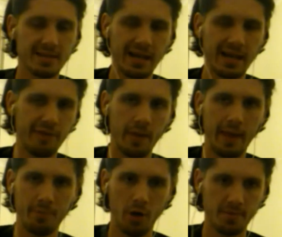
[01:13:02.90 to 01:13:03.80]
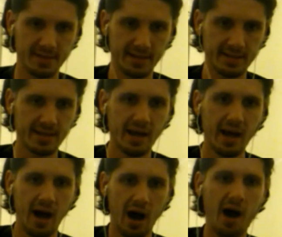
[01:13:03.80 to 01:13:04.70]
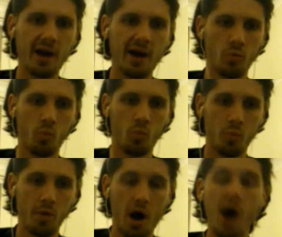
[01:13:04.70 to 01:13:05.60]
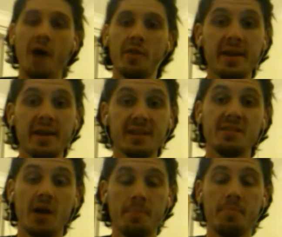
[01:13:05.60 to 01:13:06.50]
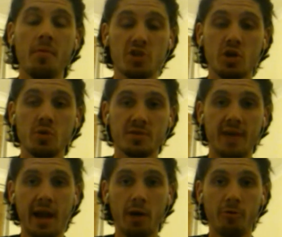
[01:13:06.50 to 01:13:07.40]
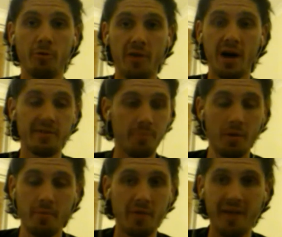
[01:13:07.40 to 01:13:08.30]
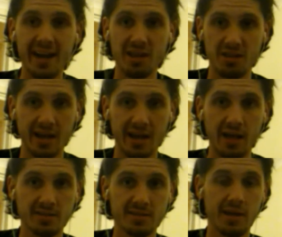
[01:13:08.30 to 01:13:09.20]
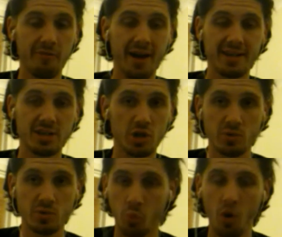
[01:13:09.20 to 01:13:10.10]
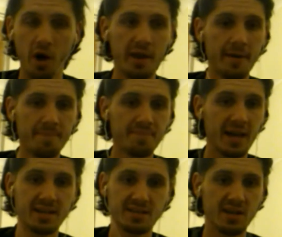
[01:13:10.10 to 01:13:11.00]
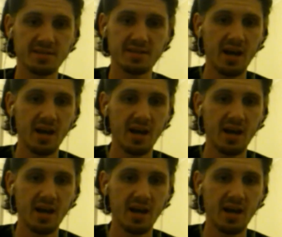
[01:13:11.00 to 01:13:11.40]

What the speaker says: deliver on their promises, the reason I choose Halo 5 above anything else, if I had to choose one, is because